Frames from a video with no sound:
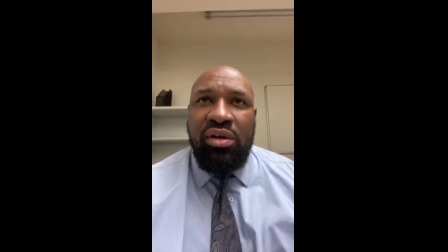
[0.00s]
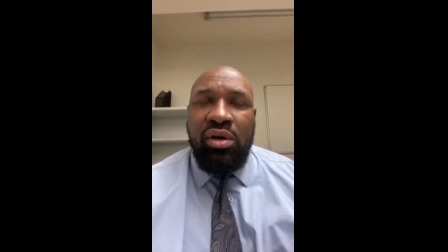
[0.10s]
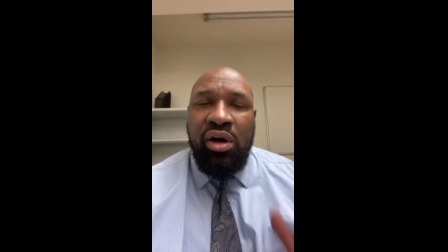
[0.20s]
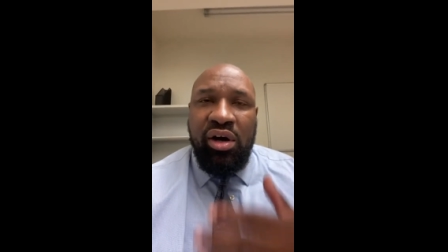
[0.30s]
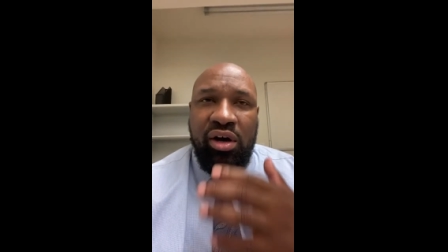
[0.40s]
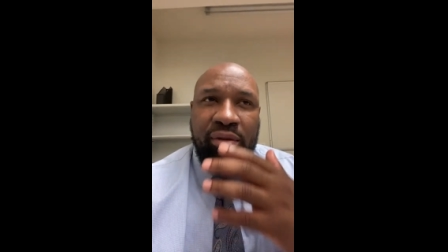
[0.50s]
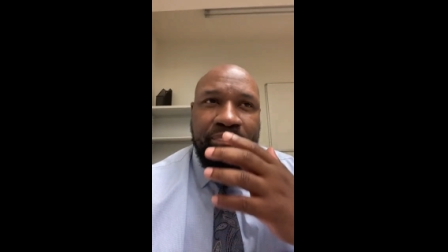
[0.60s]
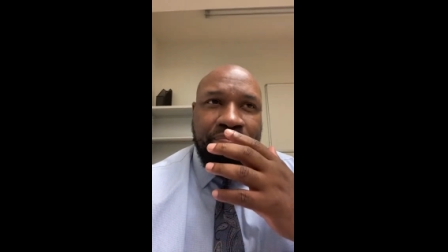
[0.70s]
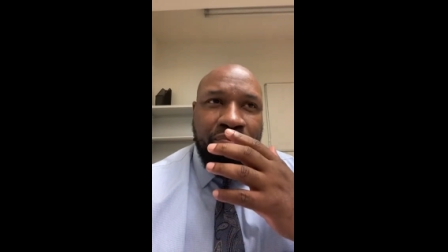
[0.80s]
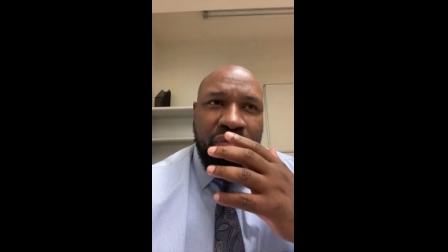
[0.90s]

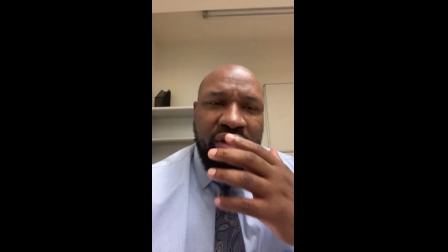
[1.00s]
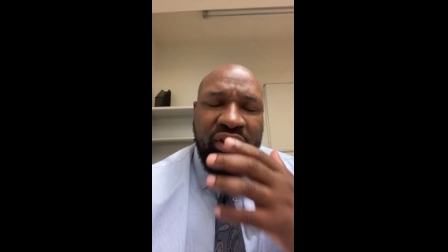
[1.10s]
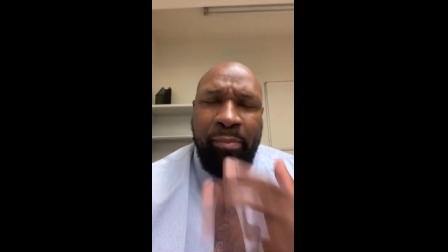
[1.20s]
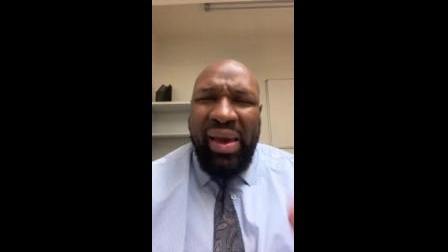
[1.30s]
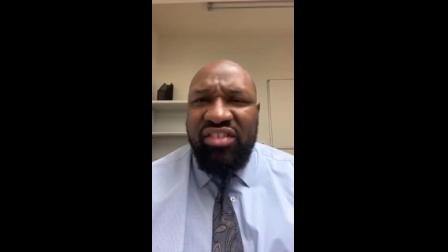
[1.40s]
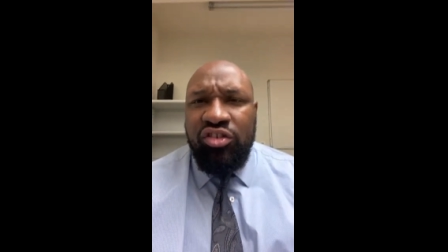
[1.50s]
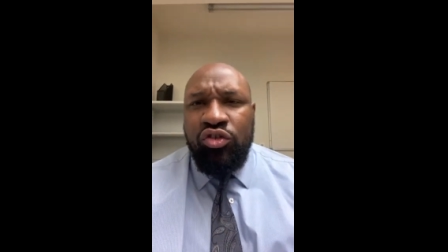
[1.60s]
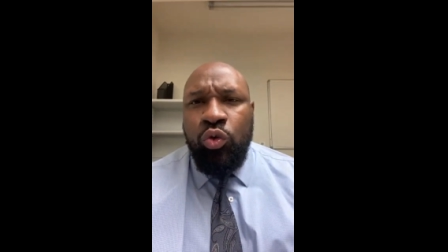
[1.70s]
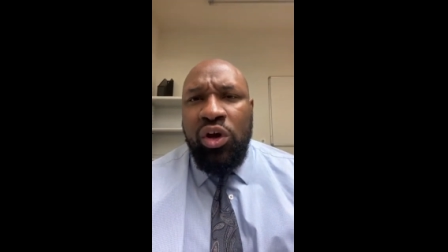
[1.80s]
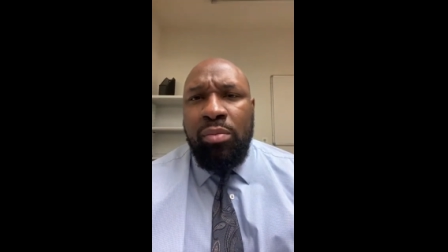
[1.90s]
the Madison
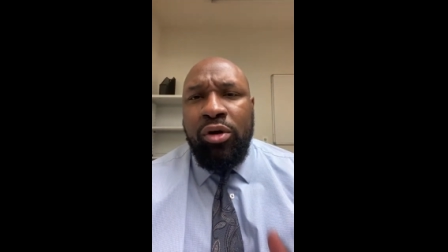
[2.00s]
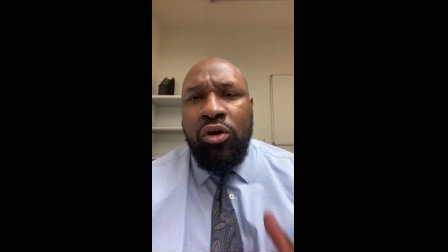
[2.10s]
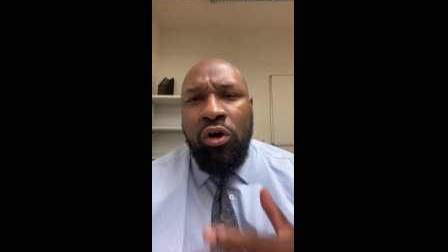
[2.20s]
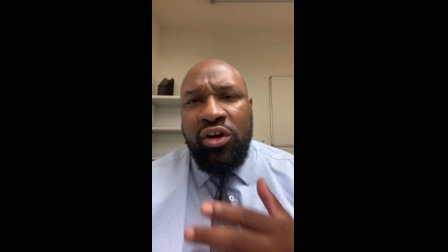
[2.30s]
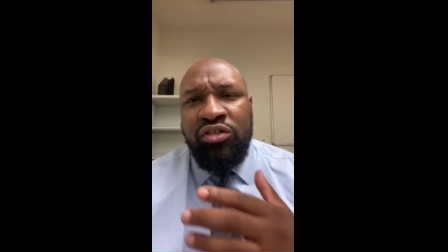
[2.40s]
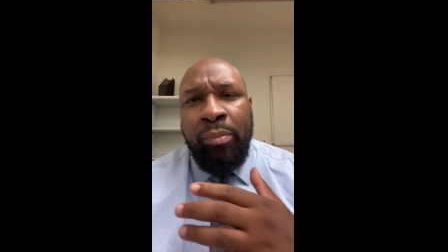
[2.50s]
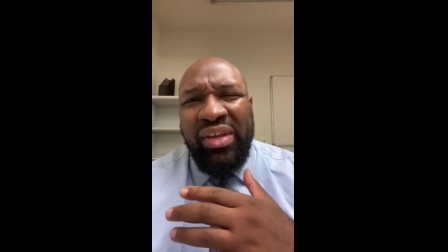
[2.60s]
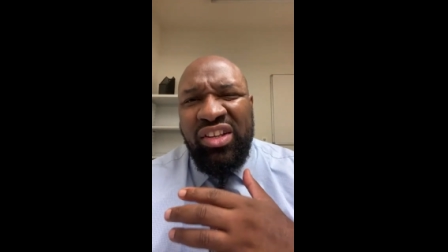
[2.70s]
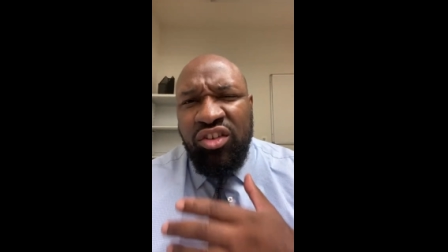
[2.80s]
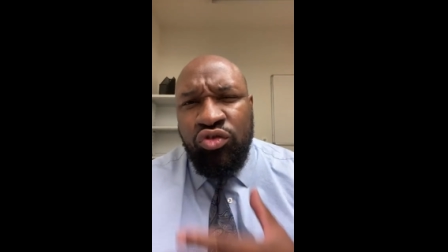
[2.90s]
Square Garden to be
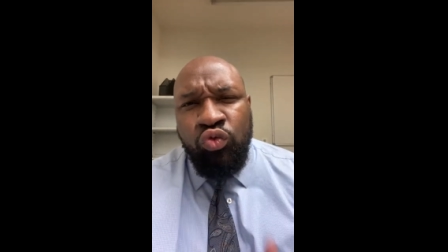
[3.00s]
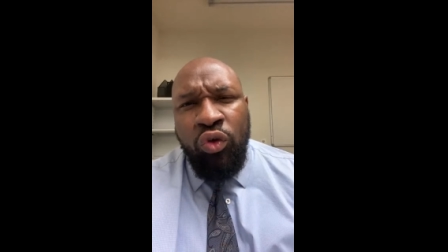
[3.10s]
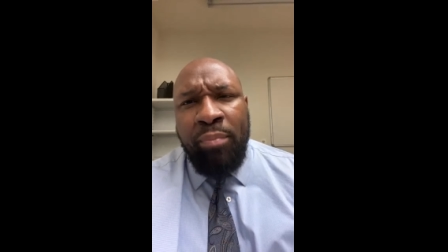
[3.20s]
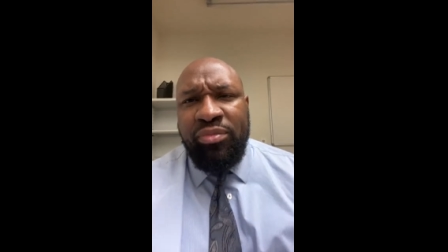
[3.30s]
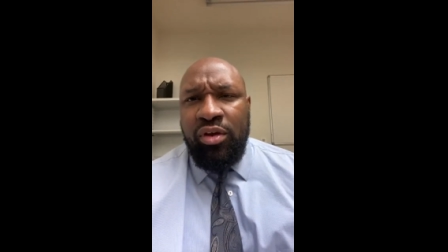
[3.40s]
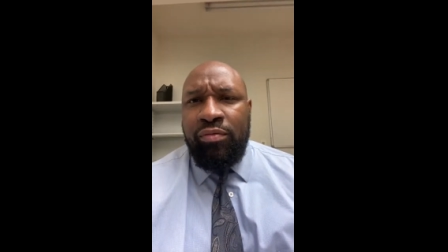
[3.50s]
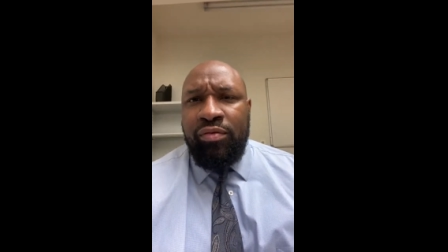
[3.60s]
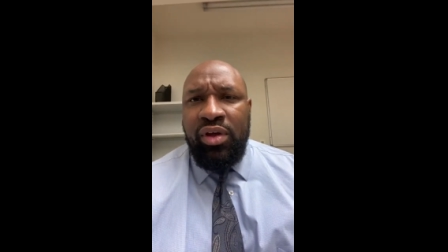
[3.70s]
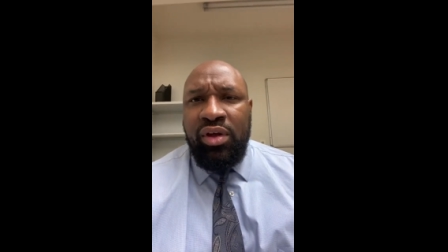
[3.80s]
disruptive